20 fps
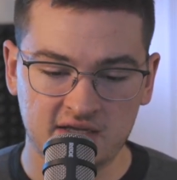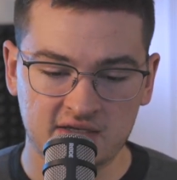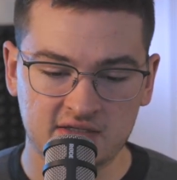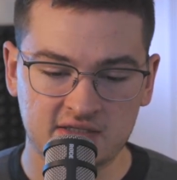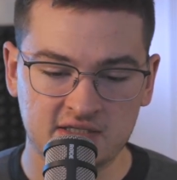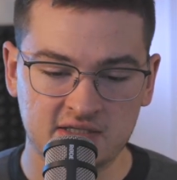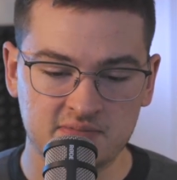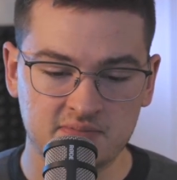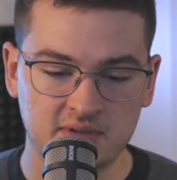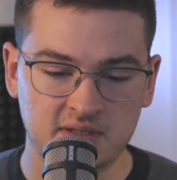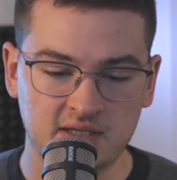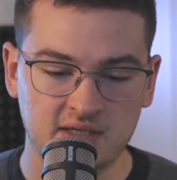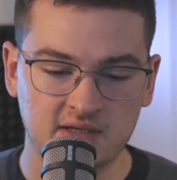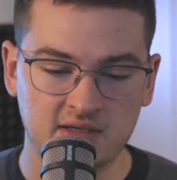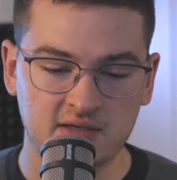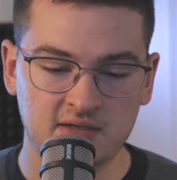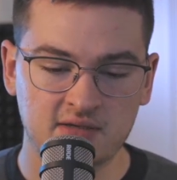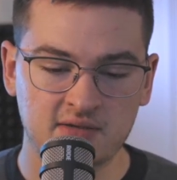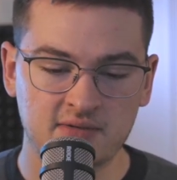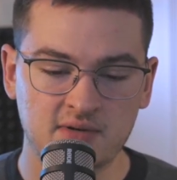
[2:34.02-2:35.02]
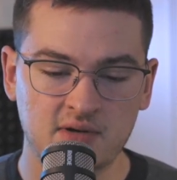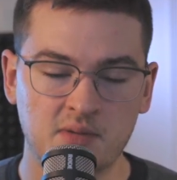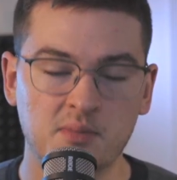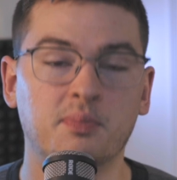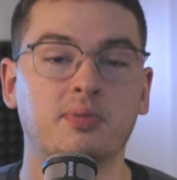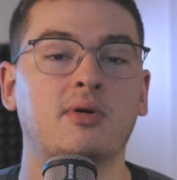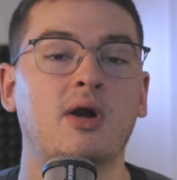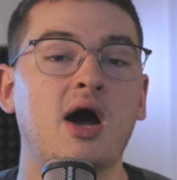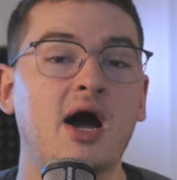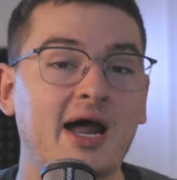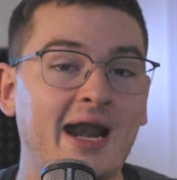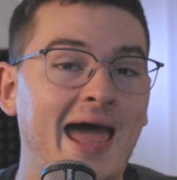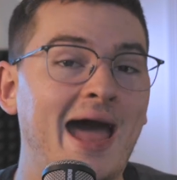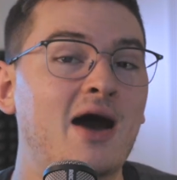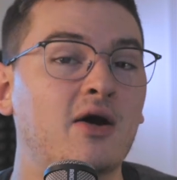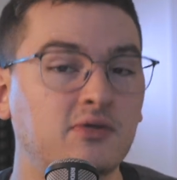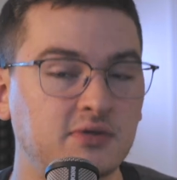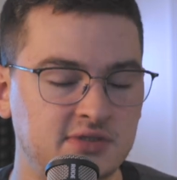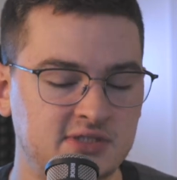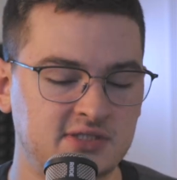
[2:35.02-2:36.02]
can be brought
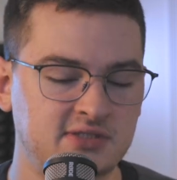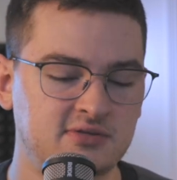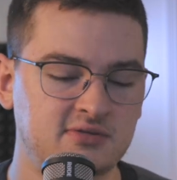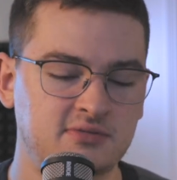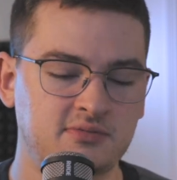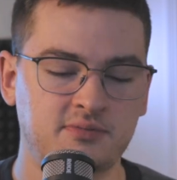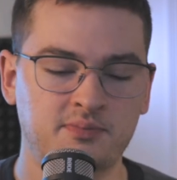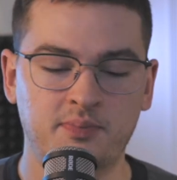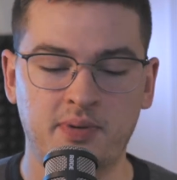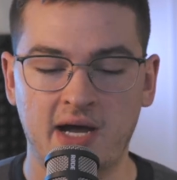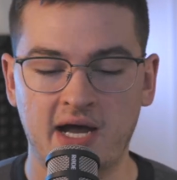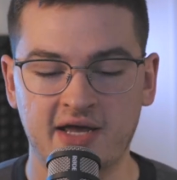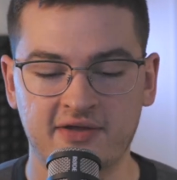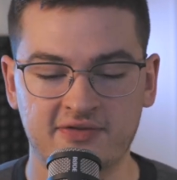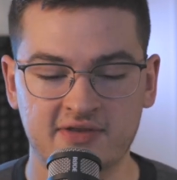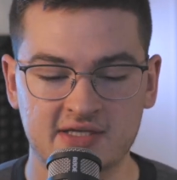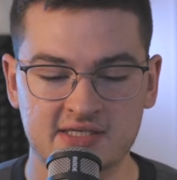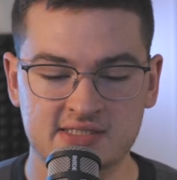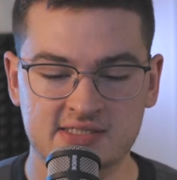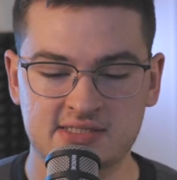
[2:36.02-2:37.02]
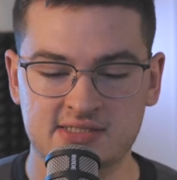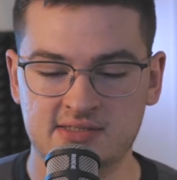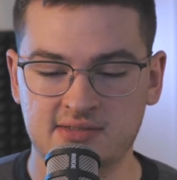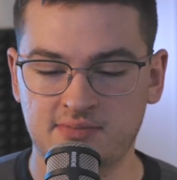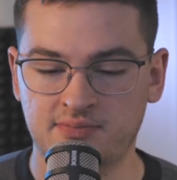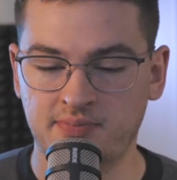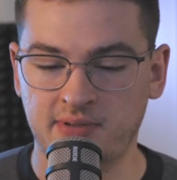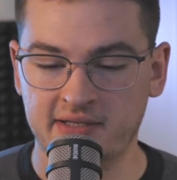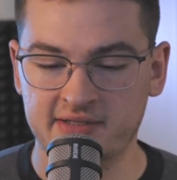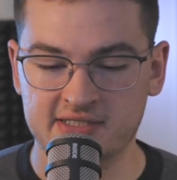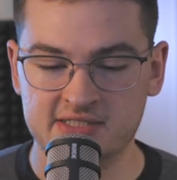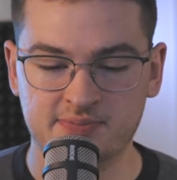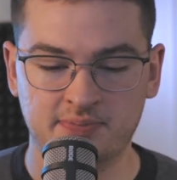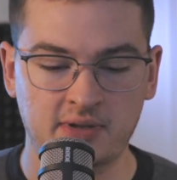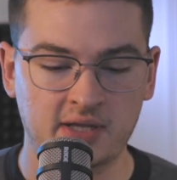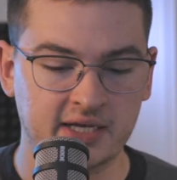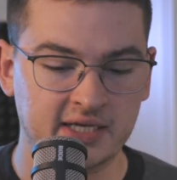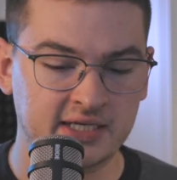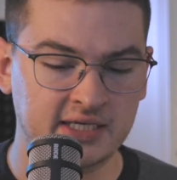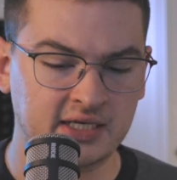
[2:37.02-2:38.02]
out by this
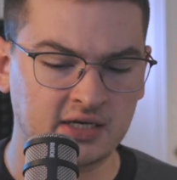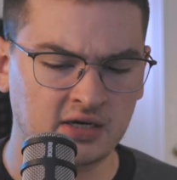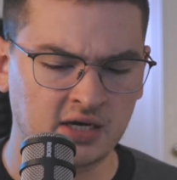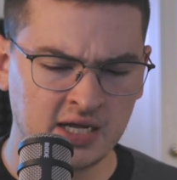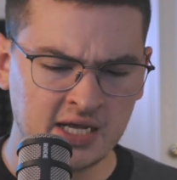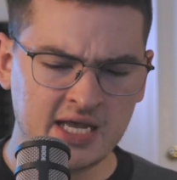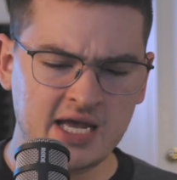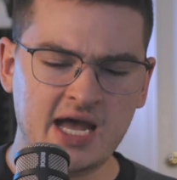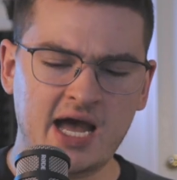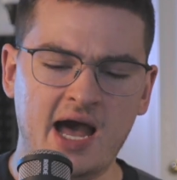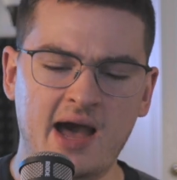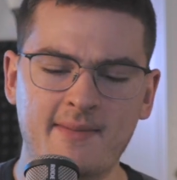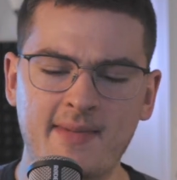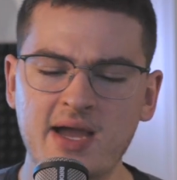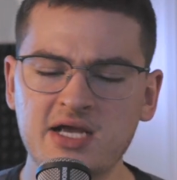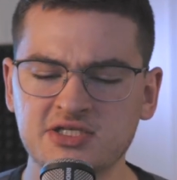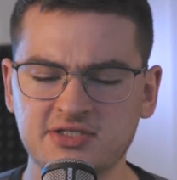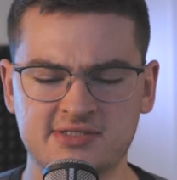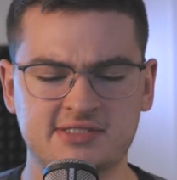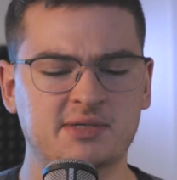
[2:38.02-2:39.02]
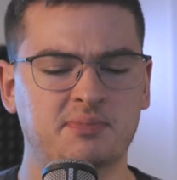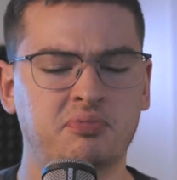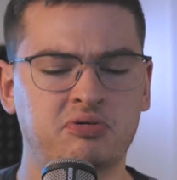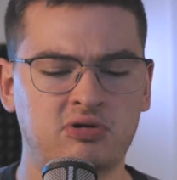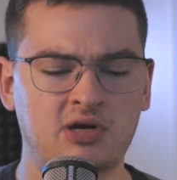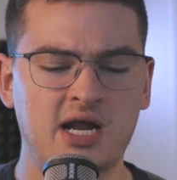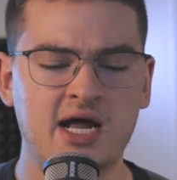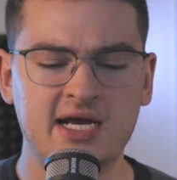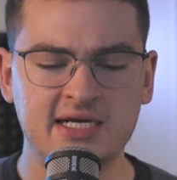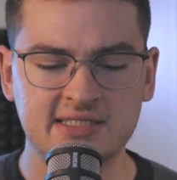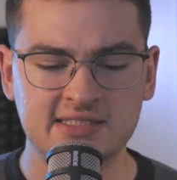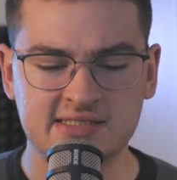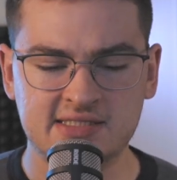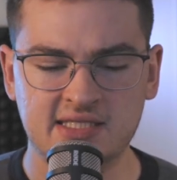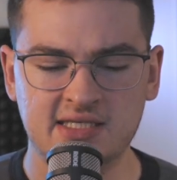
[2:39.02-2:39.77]
plugin here. I'm actually surprised